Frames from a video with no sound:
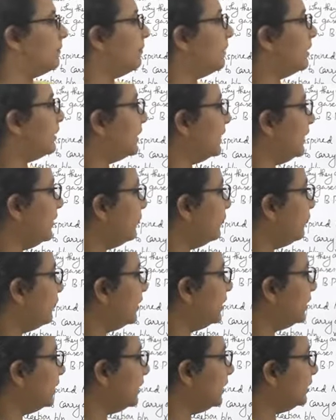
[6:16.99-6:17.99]
But if
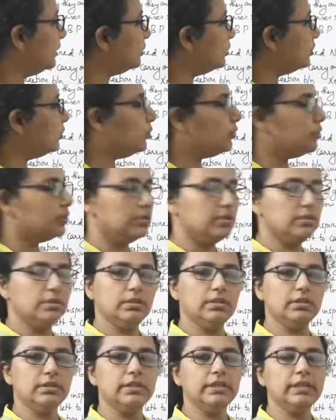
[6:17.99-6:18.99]
we need to
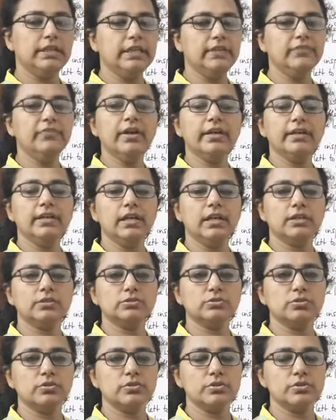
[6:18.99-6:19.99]
give an
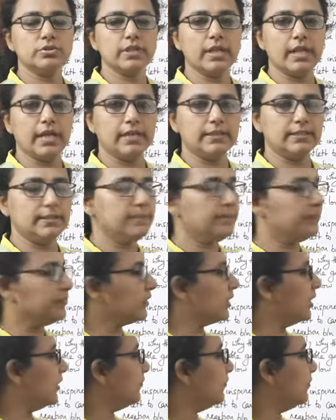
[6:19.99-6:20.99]
electron to the atom,
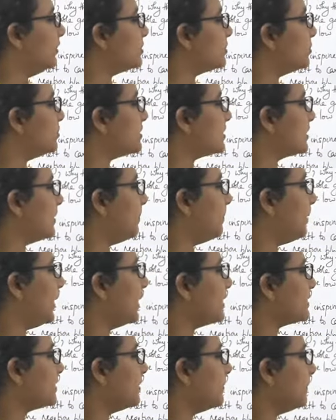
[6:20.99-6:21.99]
we should
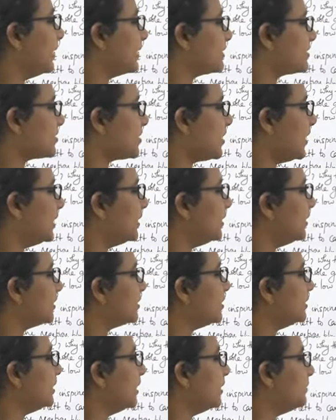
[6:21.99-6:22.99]
supply some extra
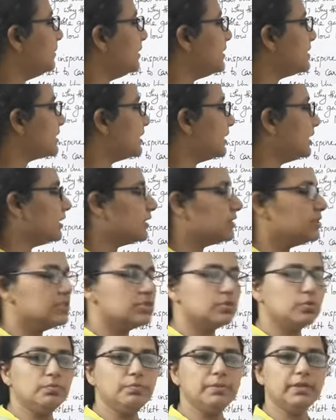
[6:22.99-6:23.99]
energy. That means energy
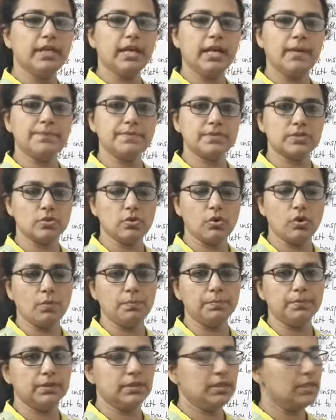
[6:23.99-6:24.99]
should be
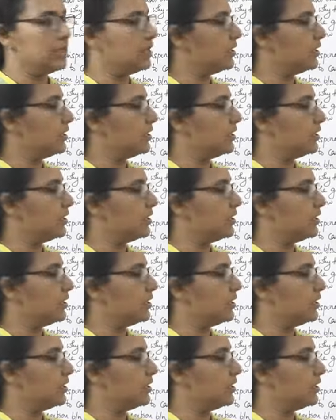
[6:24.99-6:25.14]
absorbed.